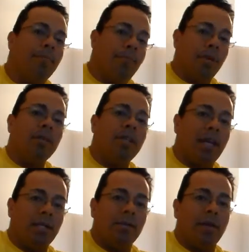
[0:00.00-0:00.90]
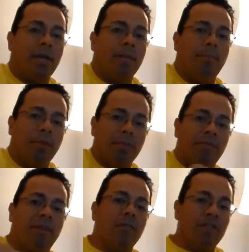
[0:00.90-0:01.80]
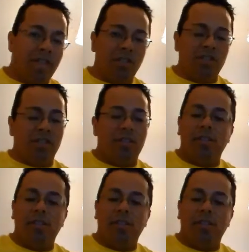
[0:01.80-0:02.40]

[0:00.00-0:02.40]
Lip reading: building that strength, builds a foundation,